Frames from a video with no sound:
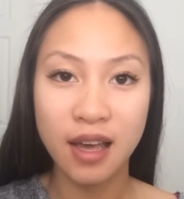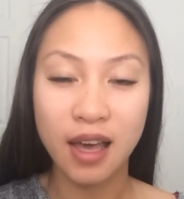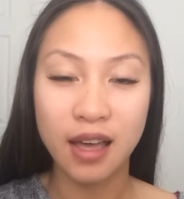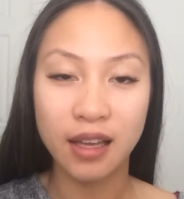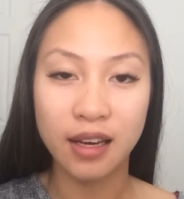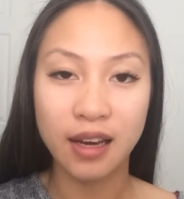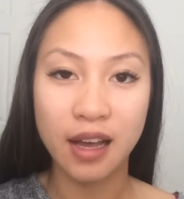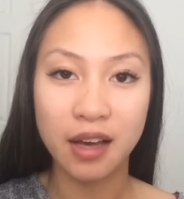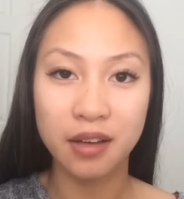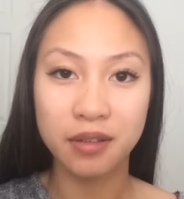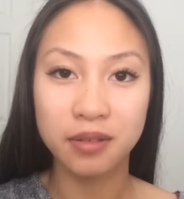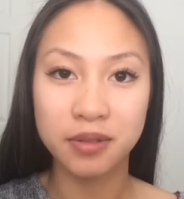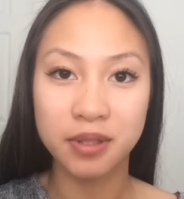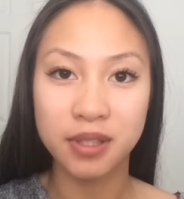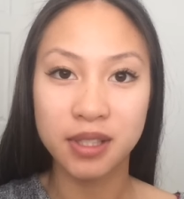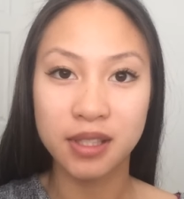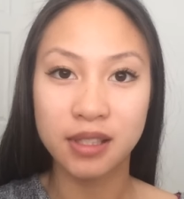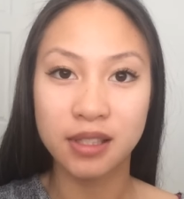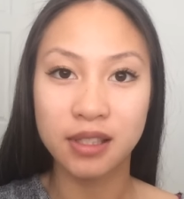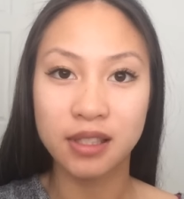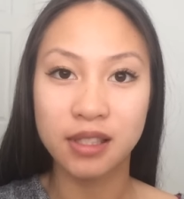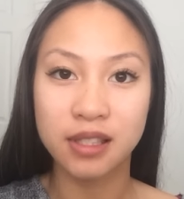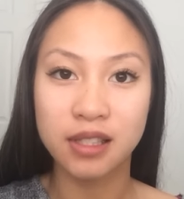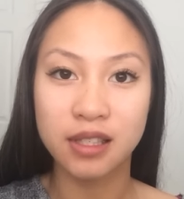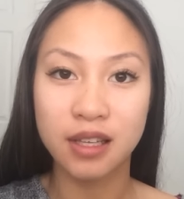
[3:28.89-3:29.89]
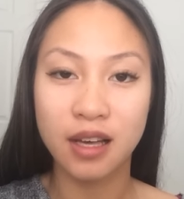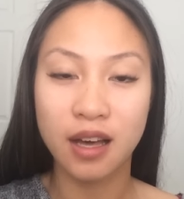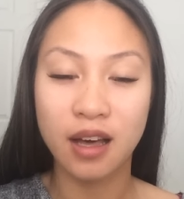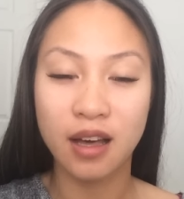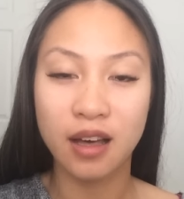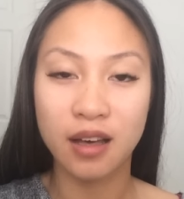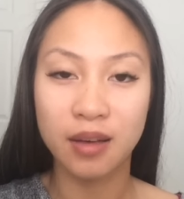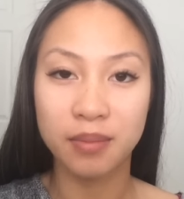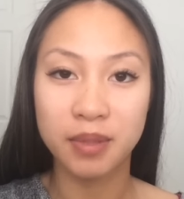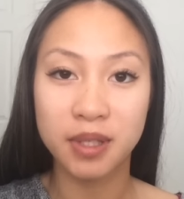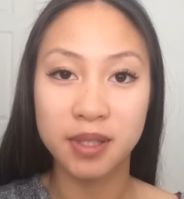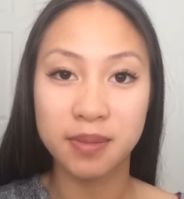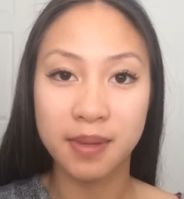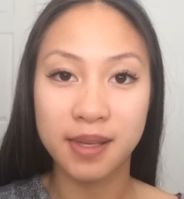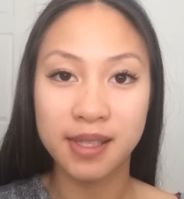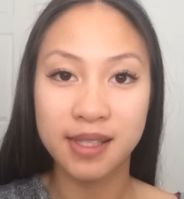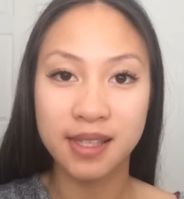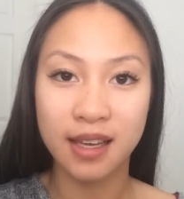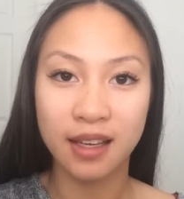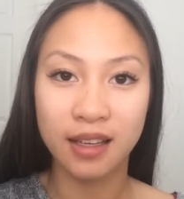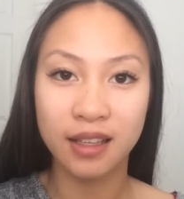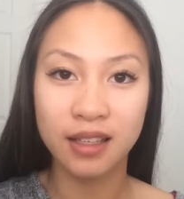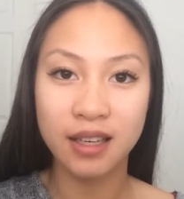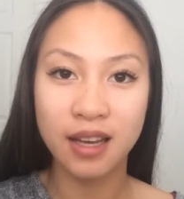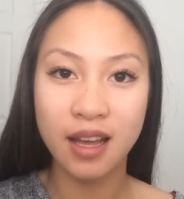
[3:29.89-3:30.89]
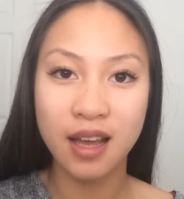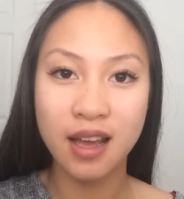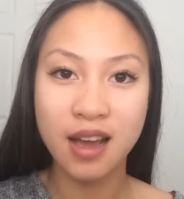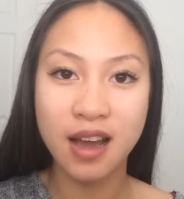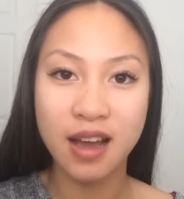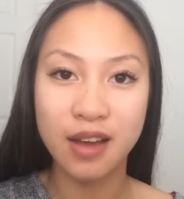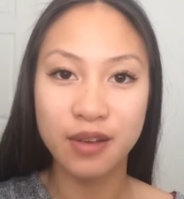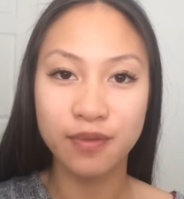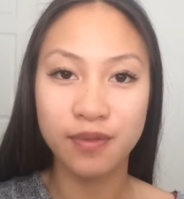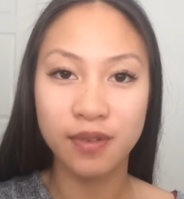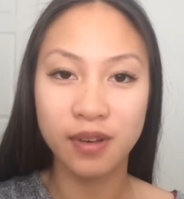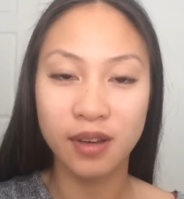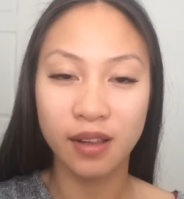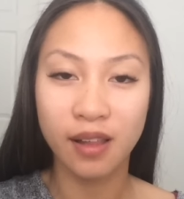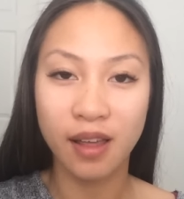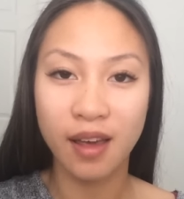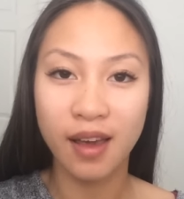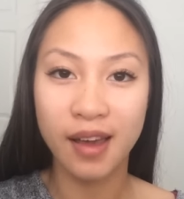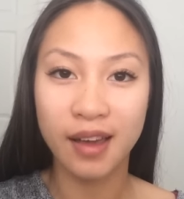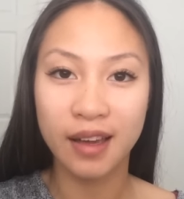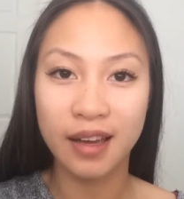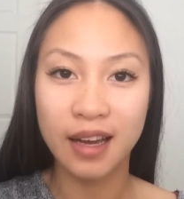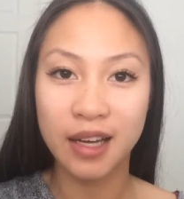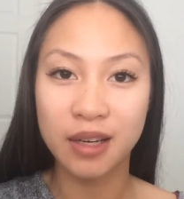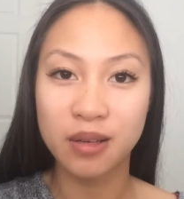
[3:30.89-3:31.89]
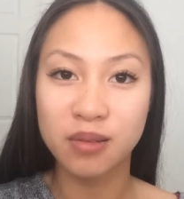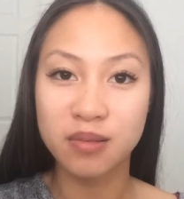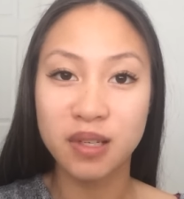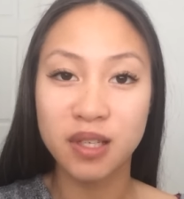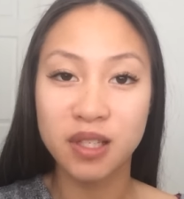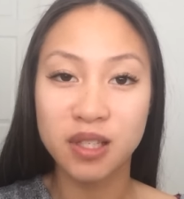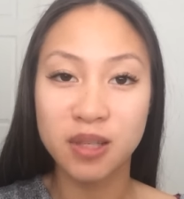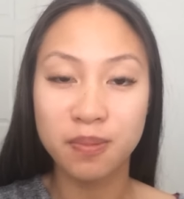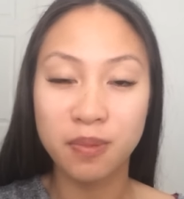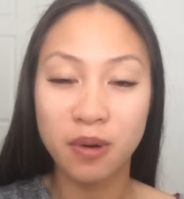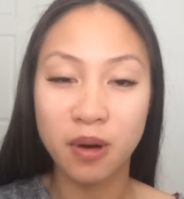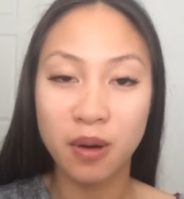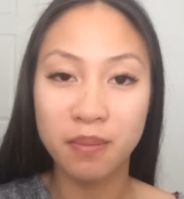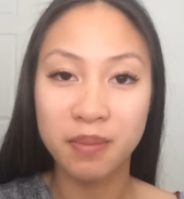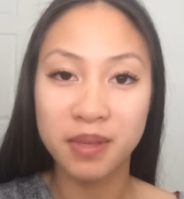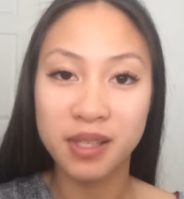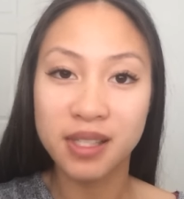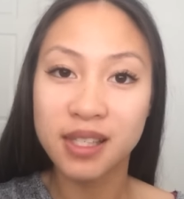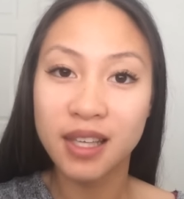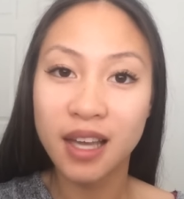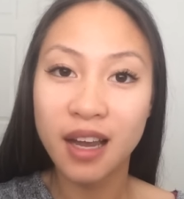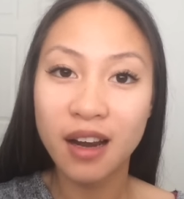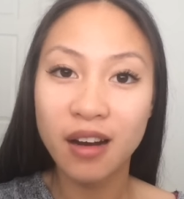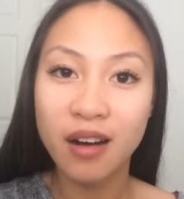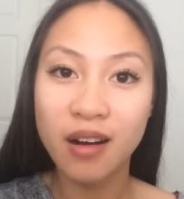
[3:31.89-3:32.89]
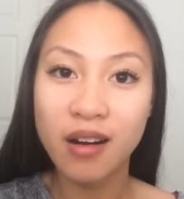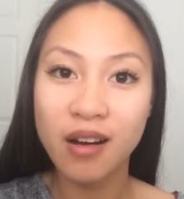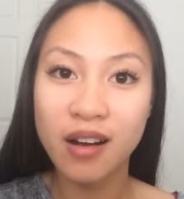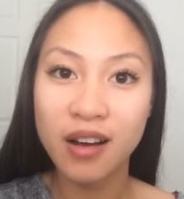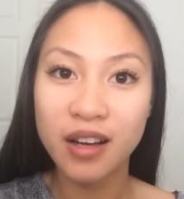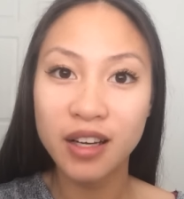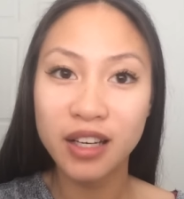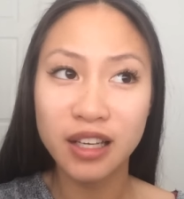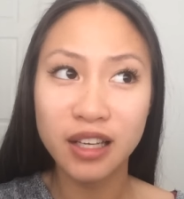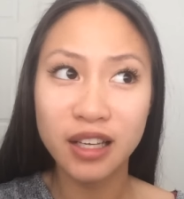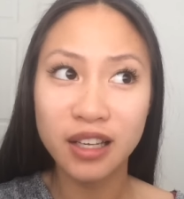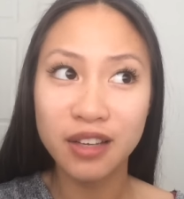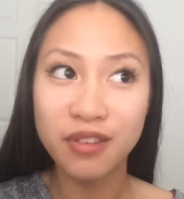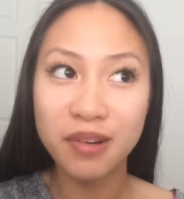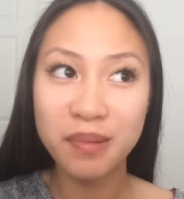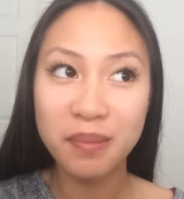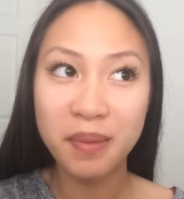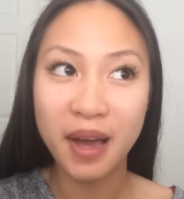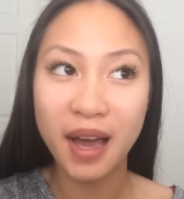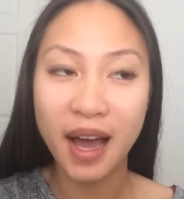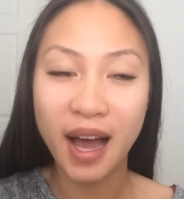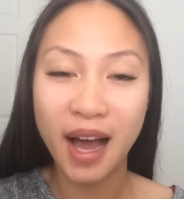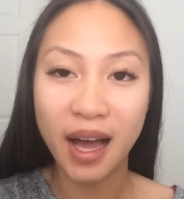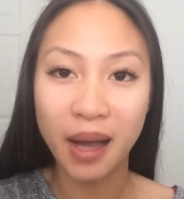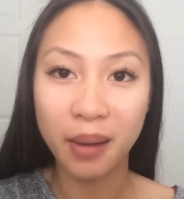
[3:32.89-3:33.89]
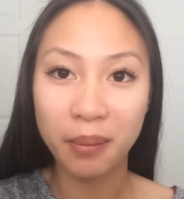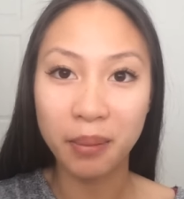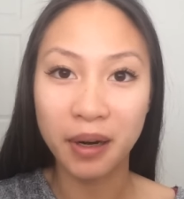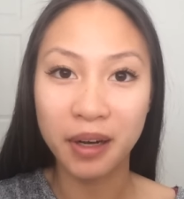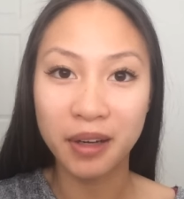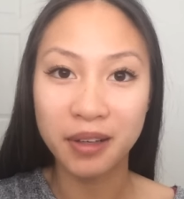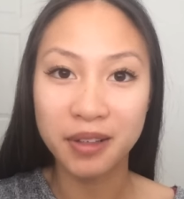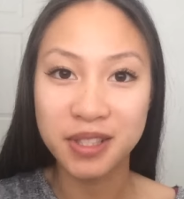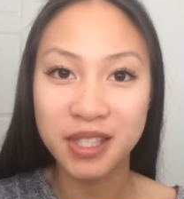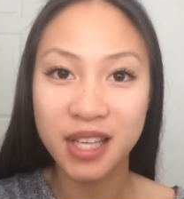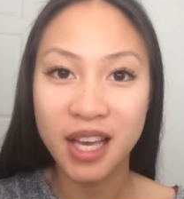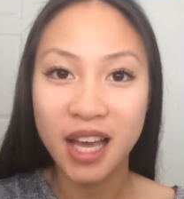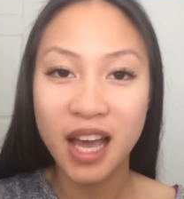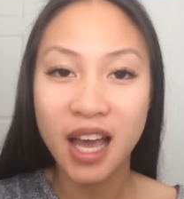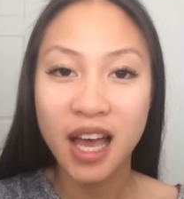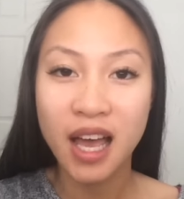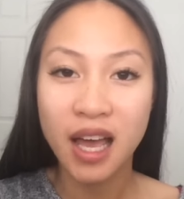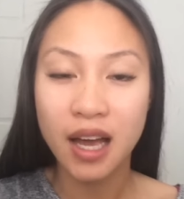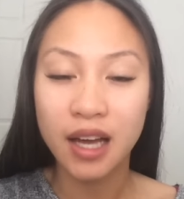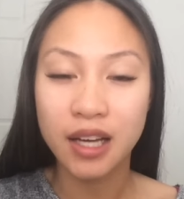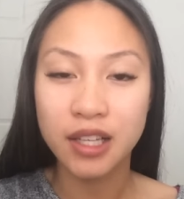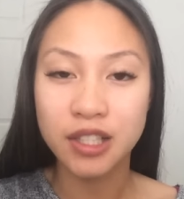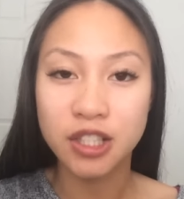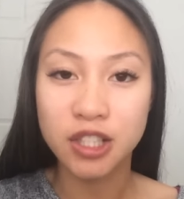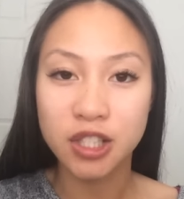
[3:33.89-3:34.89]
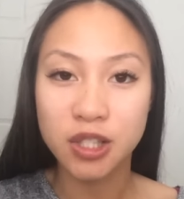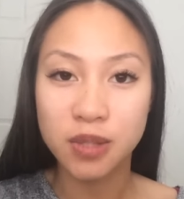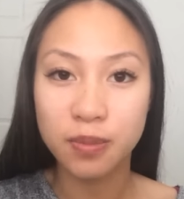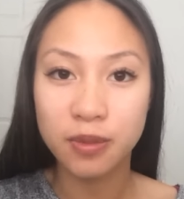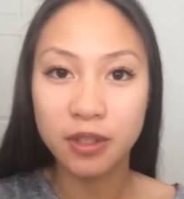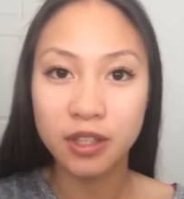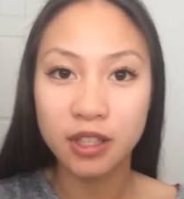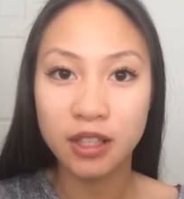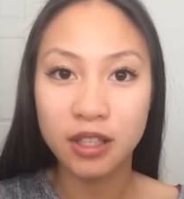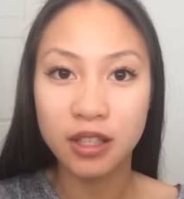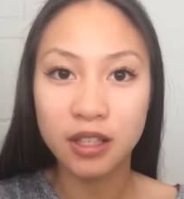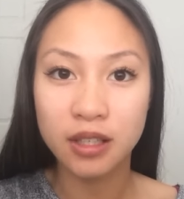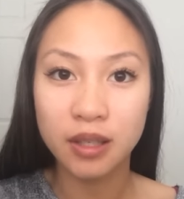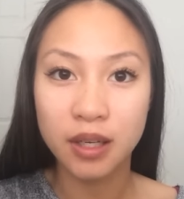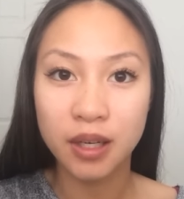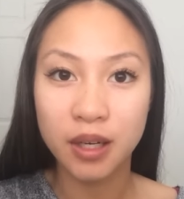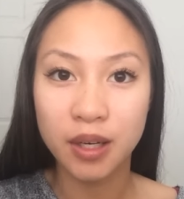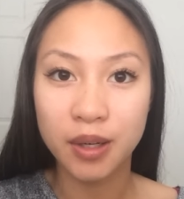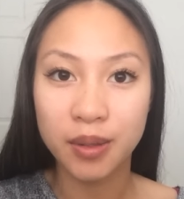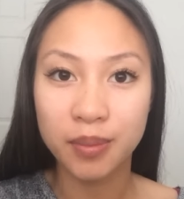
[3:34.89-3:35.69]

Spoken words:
and now since it's my second day, I feel like I don't need to put mascara on, even my eyebrows. I just wanna